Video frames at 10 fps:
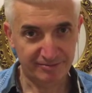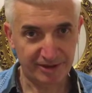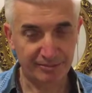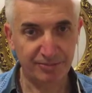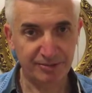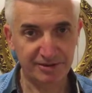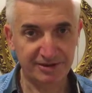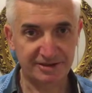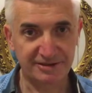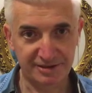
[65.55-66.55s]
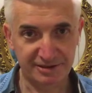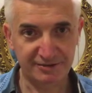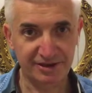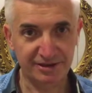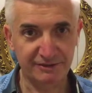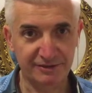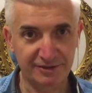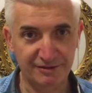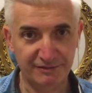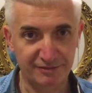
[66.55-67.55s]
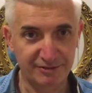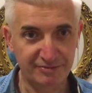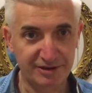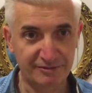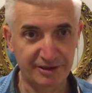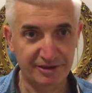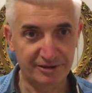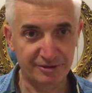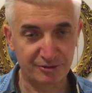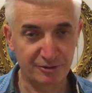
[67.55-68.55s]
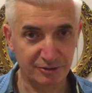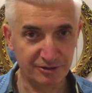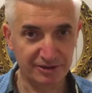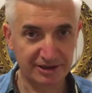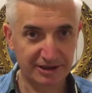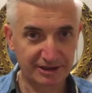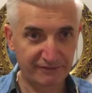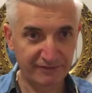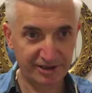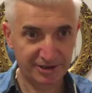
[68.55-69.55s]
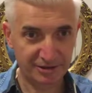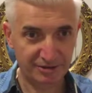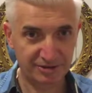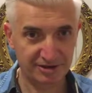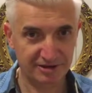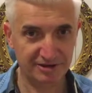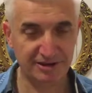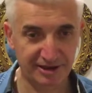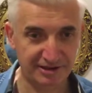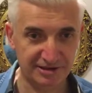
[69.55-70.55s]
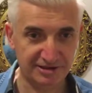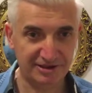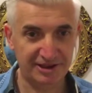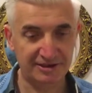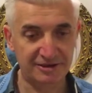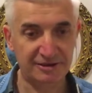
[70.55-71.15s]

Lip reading: My public is very different from the one, the so-called the investors in real estate,